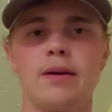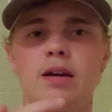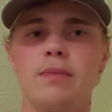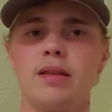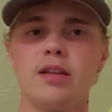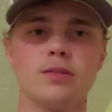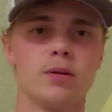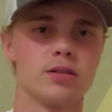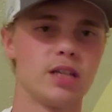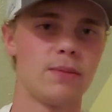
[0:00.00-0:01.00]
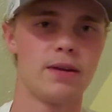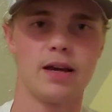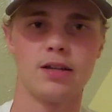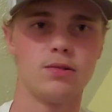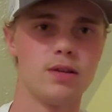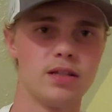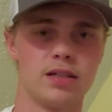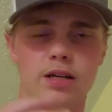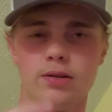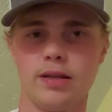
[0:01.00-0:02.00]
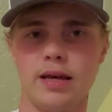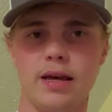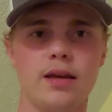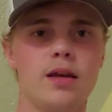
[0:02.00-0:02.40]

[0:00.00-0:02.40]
I gotta make this person happy, I gotta do this, I gotta do that.